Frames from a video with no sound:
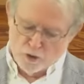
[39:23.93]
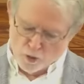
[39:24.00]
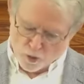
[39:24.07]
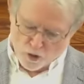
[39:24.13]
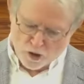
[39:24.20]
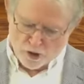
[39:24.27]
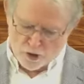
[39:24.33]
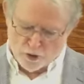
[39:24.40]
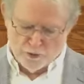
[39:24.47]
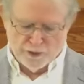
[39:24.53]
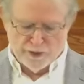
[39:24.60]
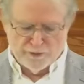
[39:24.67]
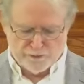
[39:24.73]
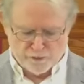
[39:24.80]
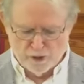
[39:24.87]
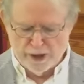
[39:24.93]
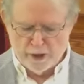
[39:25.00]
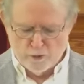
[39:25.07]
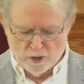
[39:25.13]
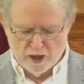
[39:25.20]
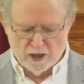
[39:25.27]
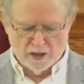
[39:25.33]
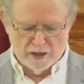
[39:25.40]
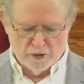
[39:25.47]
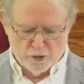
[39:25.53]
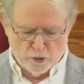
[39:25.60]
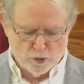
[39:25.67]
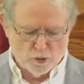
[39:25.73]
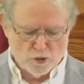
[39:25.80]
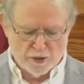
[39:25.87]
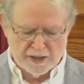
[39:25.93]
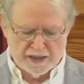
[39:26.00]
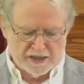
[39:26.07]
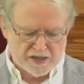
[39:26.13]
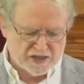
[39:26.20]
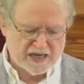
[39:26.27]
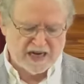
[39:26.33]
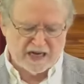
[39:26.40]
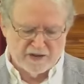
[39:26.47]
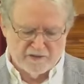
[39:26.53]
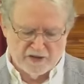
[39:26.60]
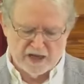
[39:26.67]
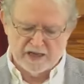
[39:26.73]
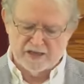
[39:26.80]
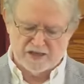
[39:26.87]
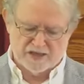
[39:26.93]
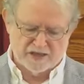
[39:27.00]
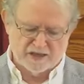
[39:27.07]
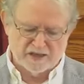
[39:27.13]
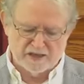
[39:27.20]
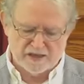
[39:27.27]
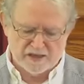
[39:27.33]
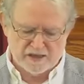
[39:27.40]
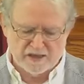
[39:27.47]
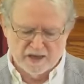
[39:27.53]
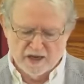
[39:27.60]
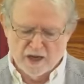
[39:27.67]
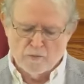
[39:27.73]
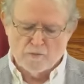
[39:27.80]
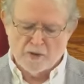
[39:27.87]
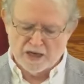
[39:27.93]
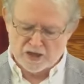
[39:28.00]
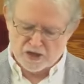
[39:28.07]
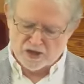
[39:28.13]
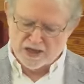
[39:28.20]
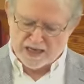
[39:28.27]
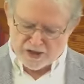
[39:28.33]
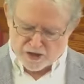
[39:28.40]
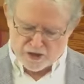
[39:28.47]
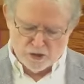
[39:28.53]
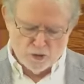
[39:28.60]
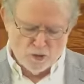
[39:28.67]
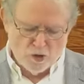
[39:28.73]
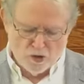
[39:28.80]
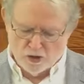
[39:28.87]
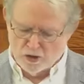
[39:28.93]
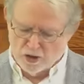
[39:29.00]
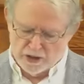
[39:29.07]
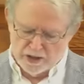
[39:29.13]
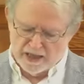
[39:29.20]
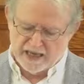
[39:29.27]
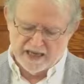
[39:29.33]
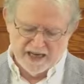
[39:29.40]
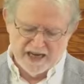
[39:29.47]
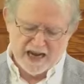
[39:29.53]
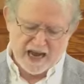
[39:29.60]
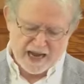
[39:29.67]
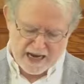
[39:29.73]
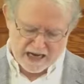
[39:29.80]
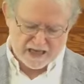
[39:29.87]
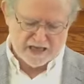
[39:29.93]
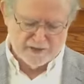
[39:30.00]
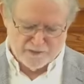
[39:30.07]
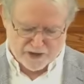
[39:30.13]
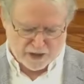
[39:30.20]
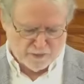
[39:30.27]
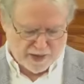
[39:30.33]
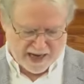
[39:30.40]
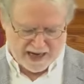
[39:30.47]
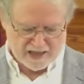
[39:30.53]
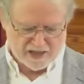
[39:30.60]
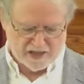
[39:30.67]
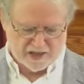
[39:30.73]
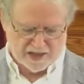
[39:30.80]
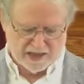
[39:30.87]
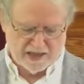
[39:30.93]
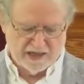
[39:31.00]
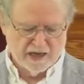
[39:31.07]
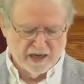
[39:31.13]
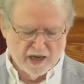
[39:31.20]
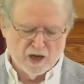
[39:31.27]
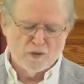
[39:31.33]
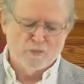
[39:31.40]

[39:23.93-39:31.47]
Nor could the free will endure in a state of innocence, much less do good in an active capacity,